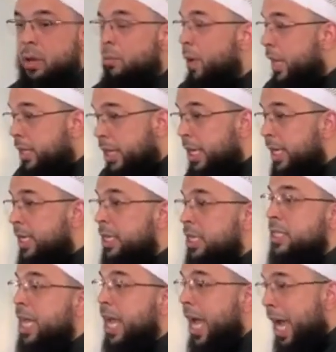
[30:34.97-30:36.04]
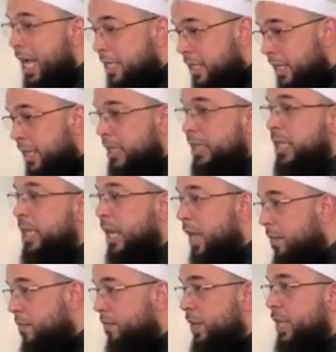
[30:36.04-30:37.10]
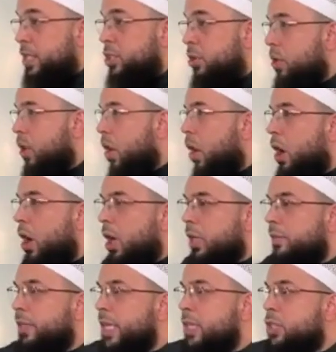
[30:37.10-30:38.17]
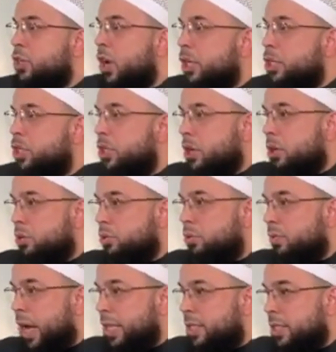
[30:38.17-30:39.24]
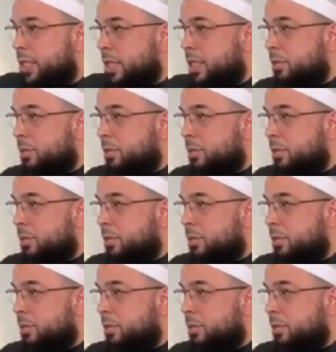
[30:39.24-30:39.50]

whether it is hasad and envy and so, all of these are external threats.